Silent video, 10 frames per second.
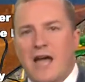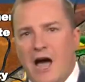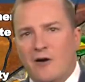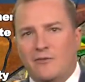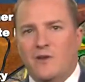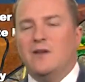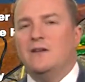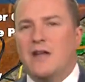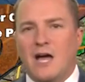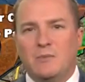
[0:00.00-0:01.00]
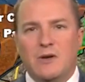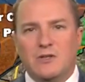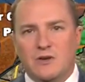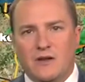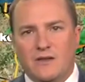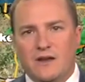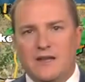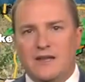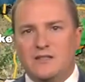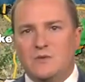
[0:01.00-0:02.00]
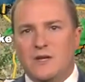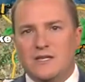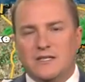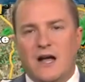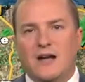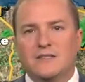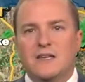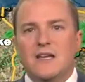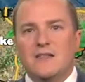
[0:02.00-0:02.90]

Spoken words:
Alpha, not pictured, and then into East Knox,